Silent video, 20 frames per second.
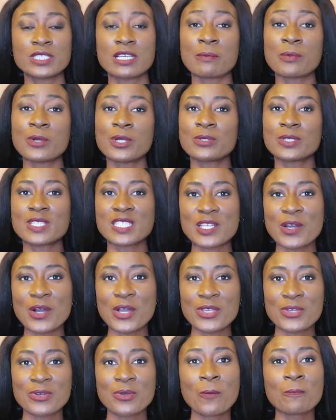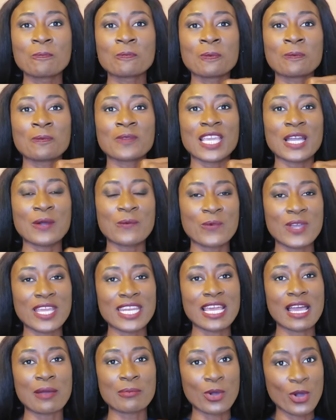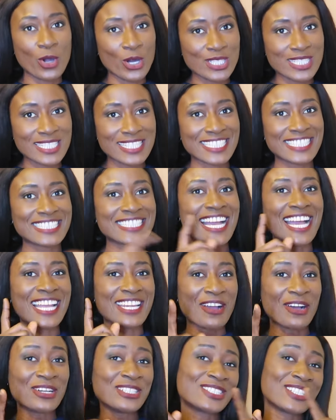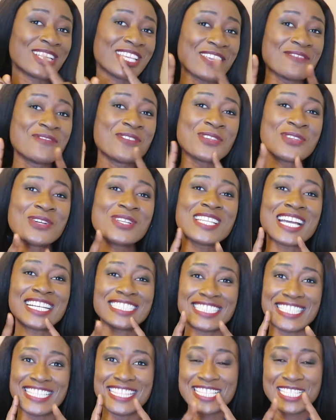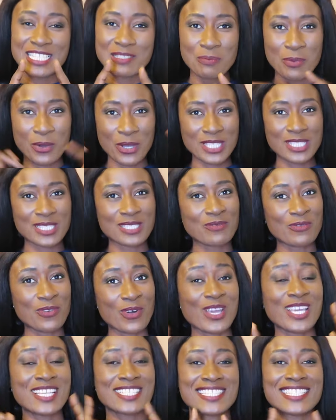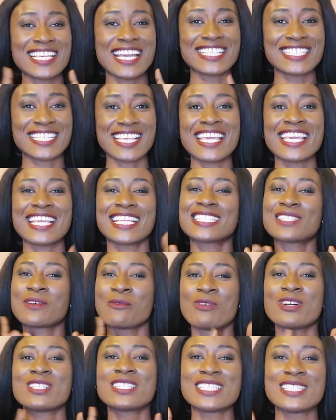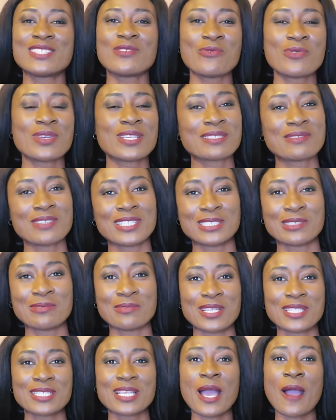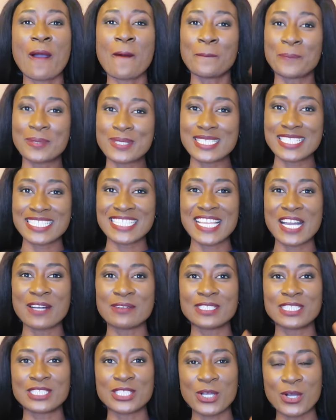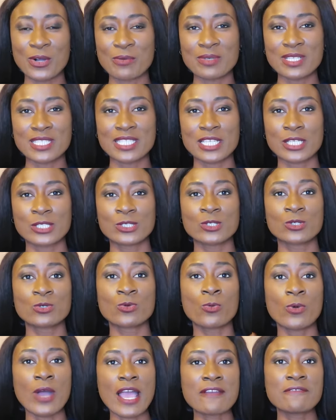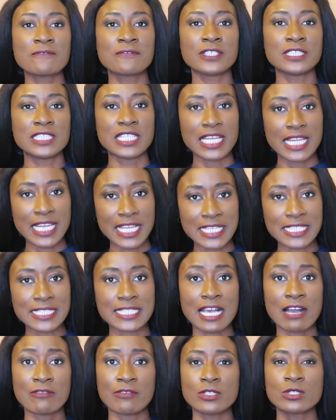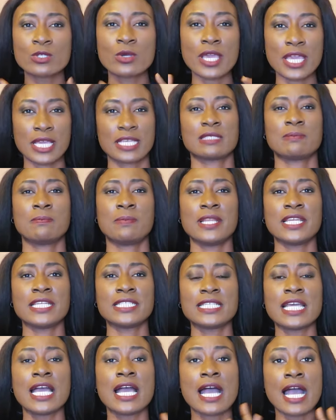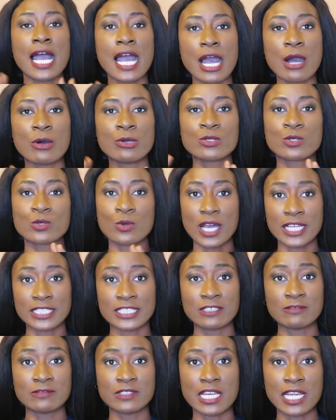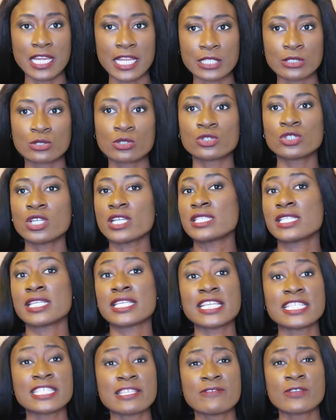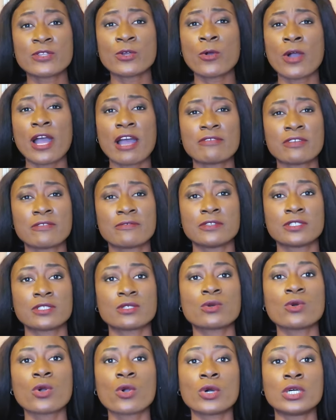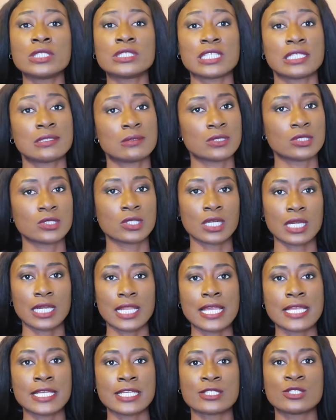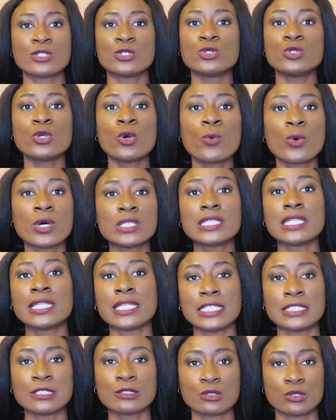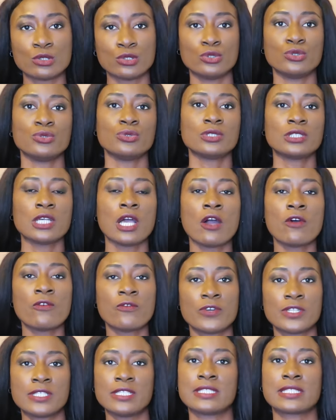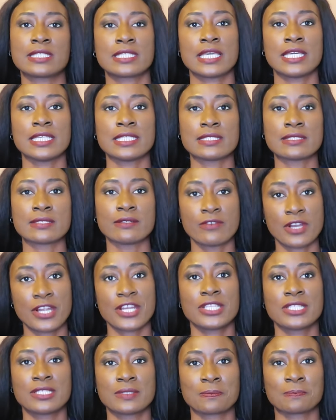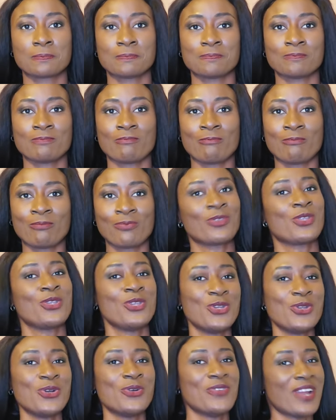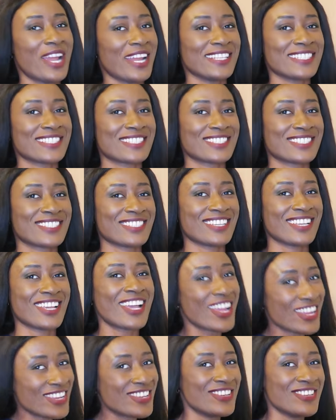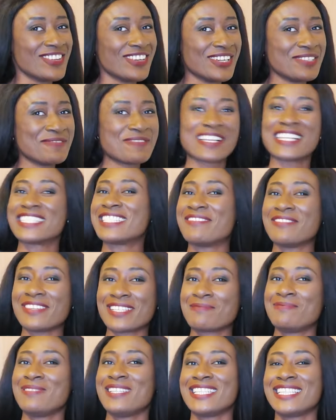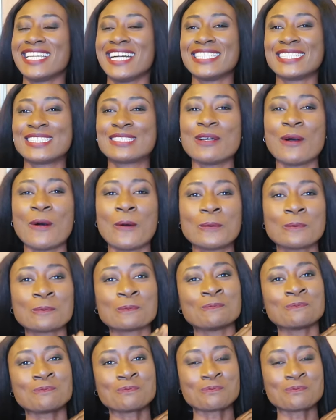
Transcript: which i'm going to tell you when i'm cutting and also if you know that in this point for a size 8 what is the waist measurement put it down in the comment section why for the length i've also explained how to achieve the length so just in case if you don't have a physical contact with your clients you know what length to use for the skirts right you know right you know because i've explained that so